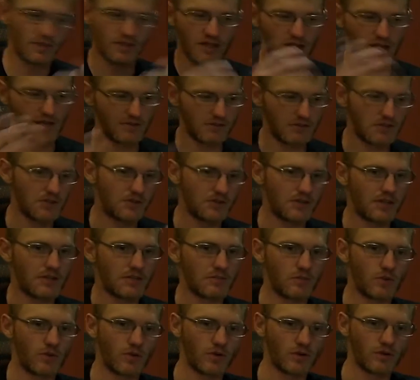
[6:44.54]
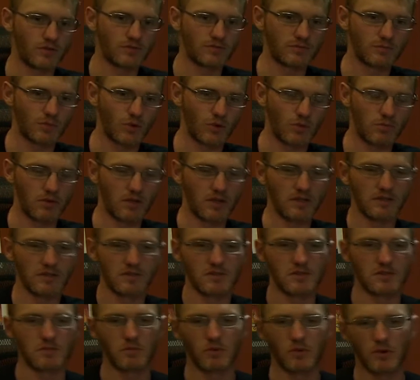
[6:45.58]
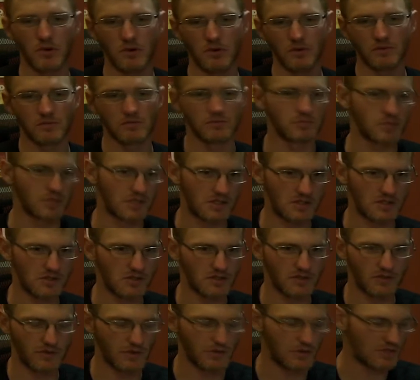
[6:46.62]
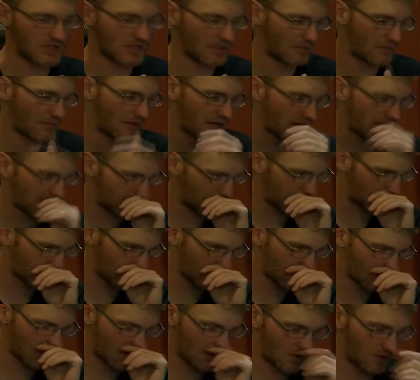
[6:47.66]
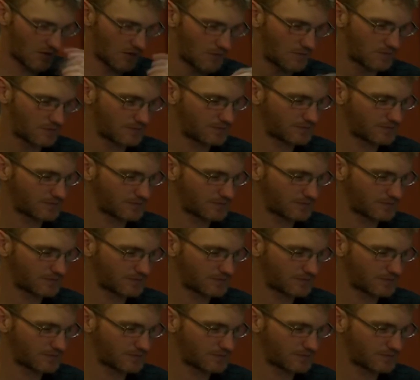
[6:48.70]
Obviously, you're getting more buttons, more positions for your submasters, etc.